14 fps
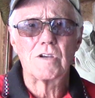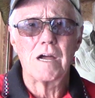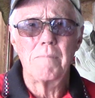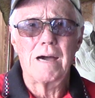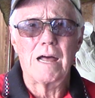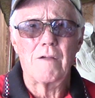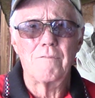
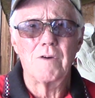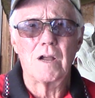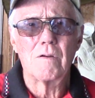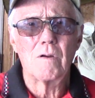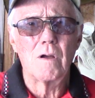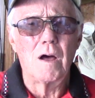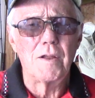come out of
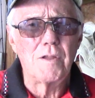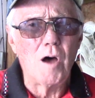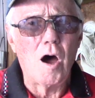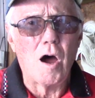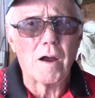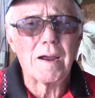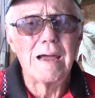a
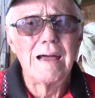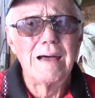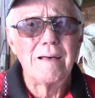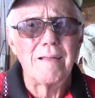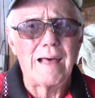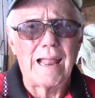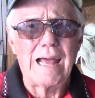dock
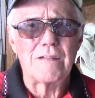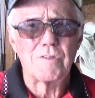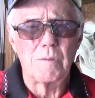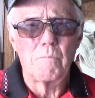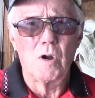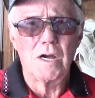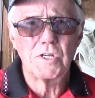that had
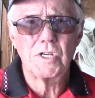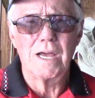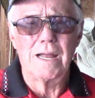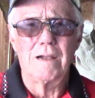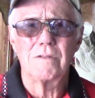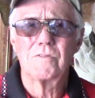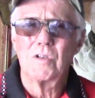some brush in it.